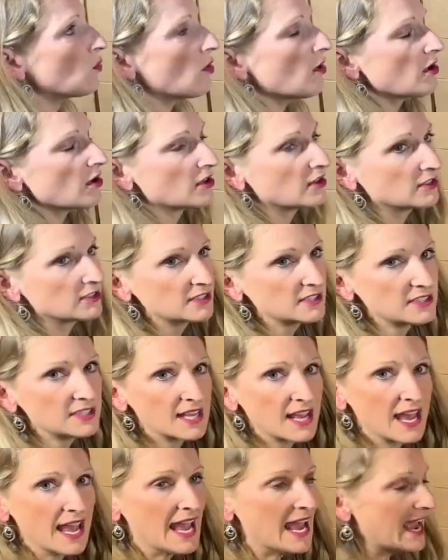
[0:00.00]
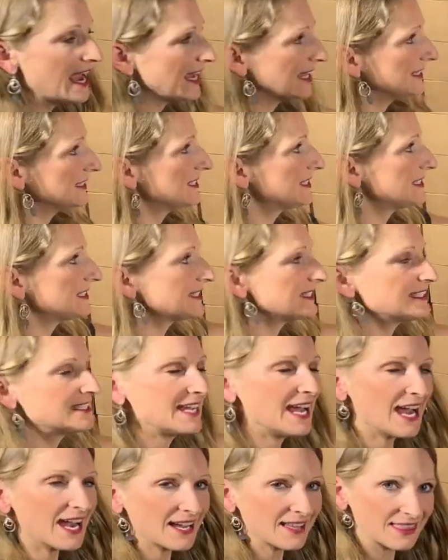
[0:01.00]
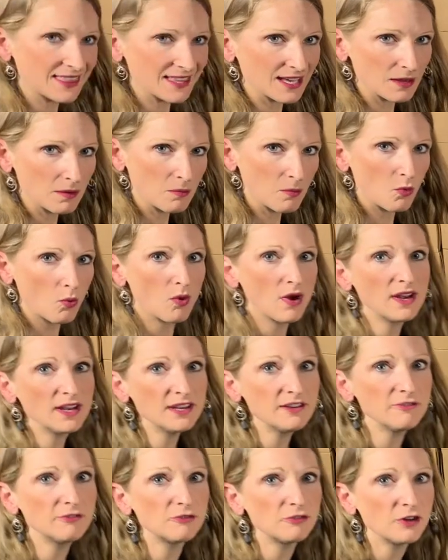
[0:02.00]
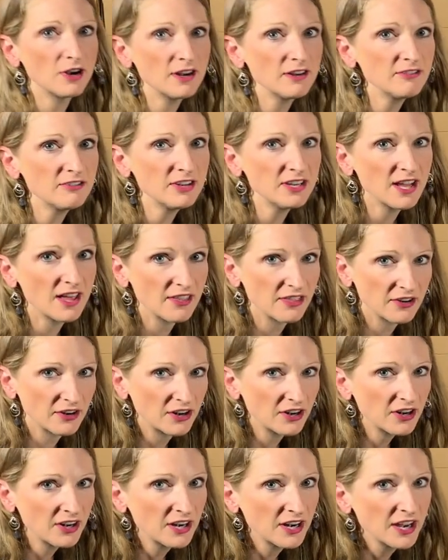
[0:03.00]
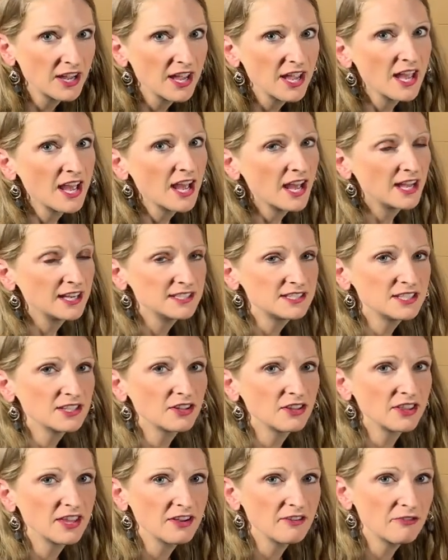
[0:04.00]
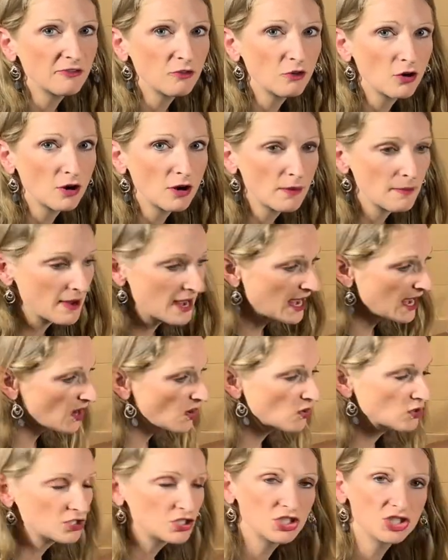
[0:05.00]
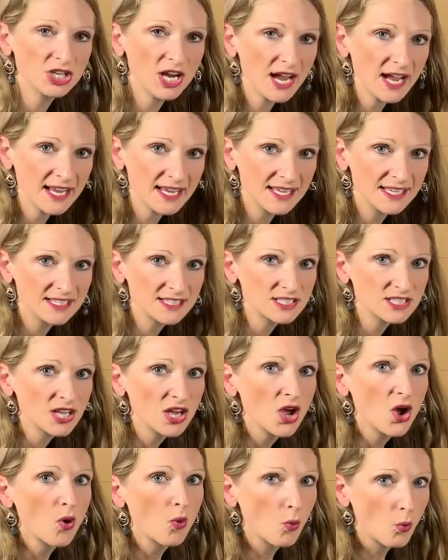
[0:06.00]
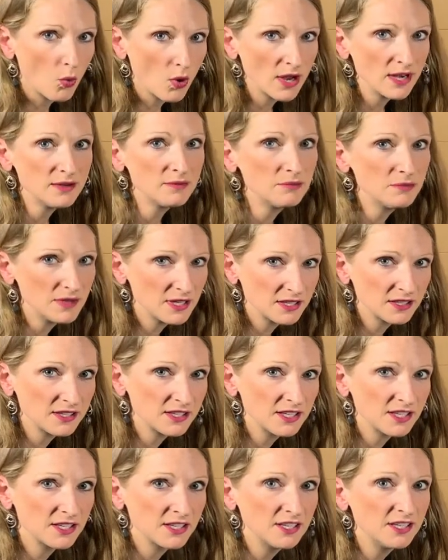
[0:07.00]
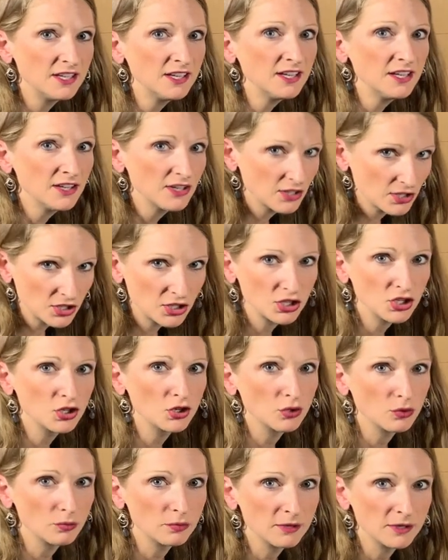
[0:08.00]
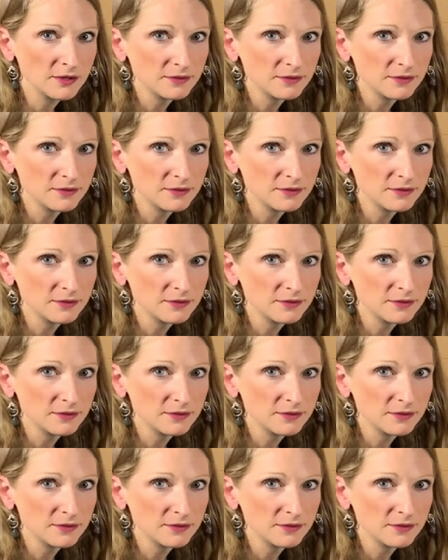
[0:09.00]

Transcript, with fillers: walls and stack them one in front of another until they form a giant 1 million cube.